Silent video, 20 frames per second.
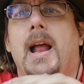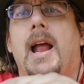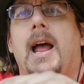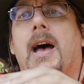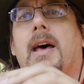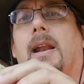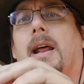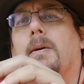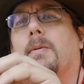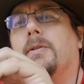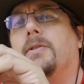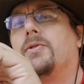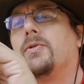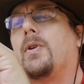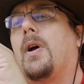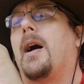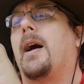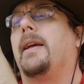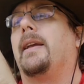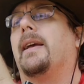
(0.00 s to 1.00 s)
and I would
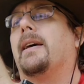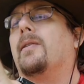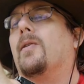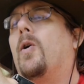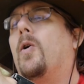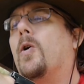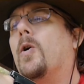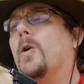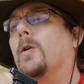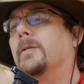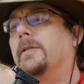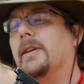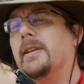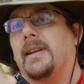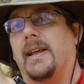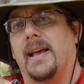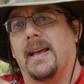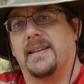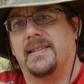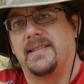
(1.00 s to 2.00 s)
try and hold it
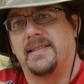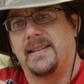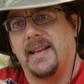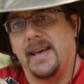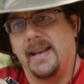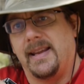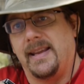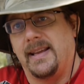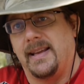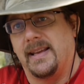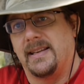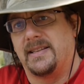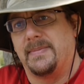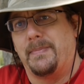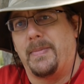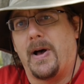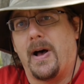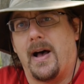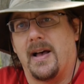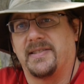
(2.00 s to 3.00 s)
as steady as
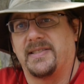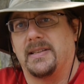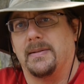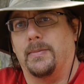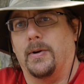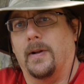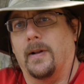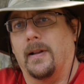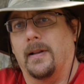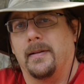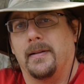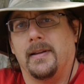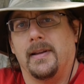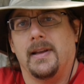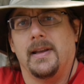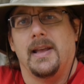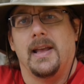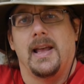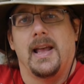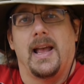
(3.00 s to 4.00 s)
possible,
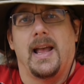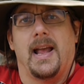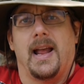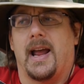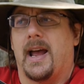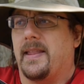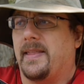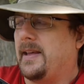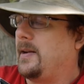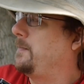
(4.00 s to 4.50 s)
and